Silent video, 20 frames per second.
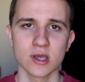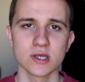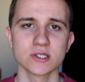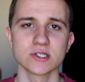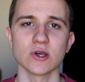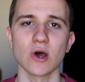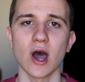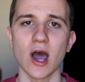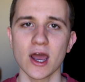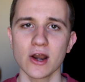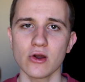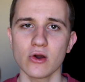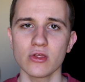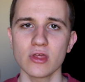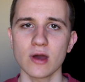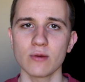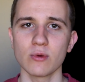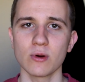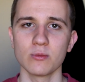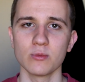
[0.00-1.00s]
So I know
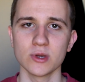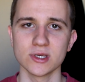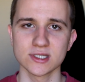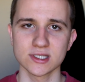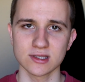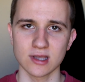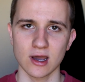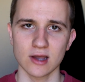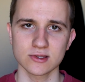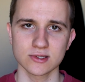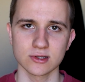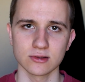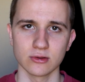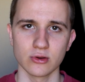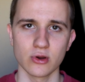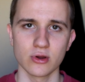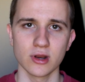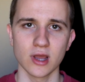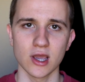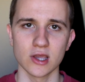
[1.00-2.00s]
that when we start to
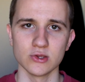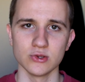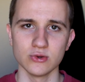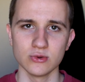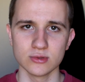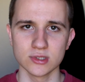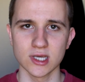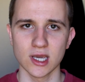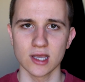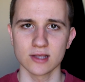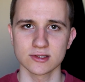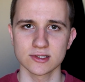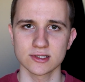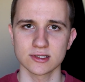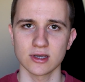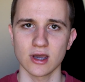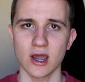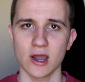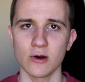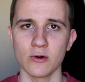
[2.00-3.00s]
learn a new dance
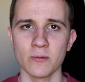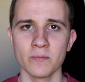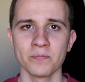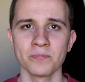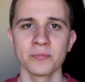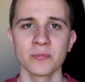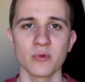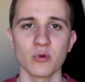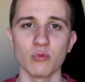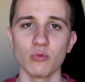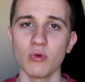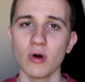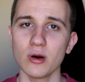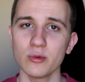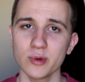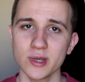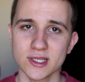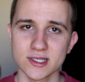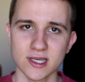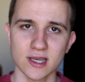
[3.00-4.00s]
style,
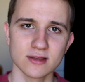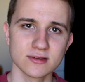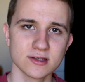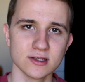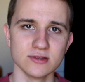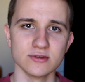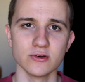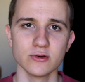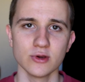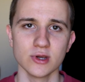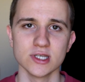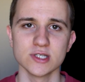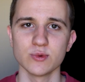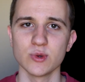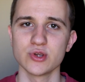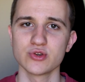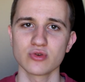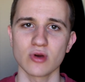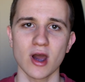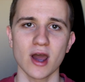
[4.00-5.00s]
what we tend to do is
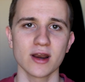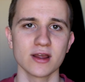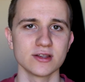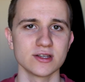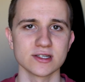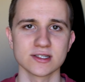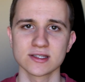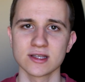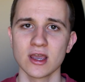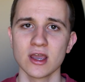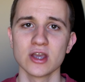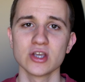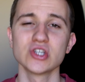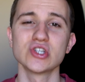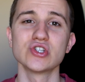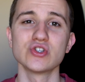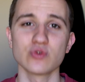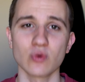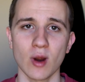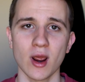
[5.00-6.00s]
we try to just
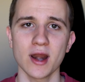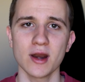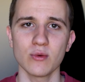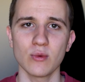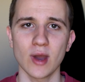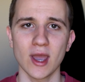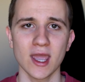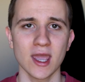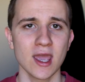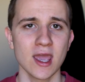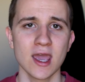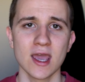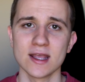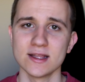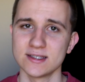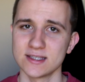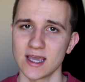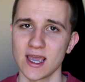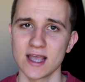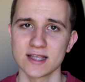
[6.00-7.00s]
straight away
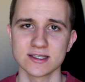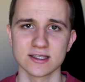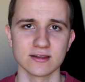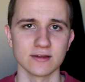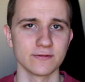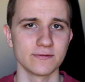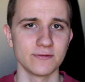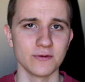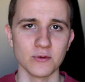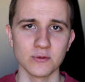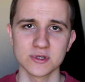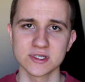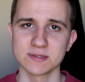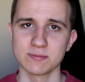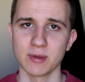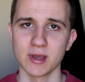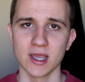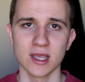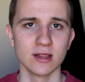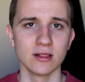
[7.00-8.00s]
dance at the full
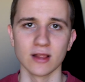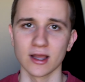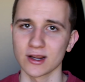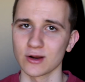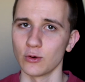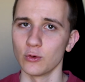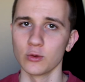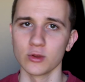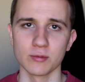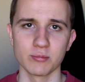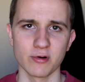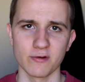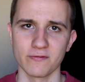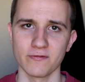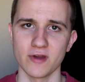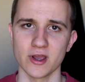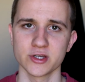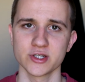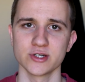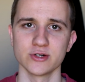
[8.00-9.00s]
speed like all the
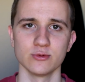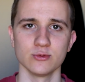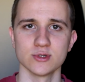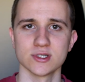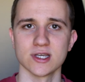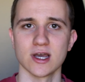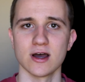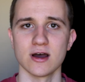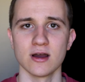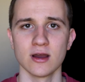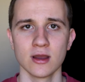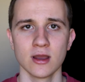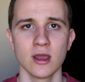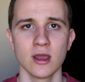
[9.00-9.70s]
professionals are.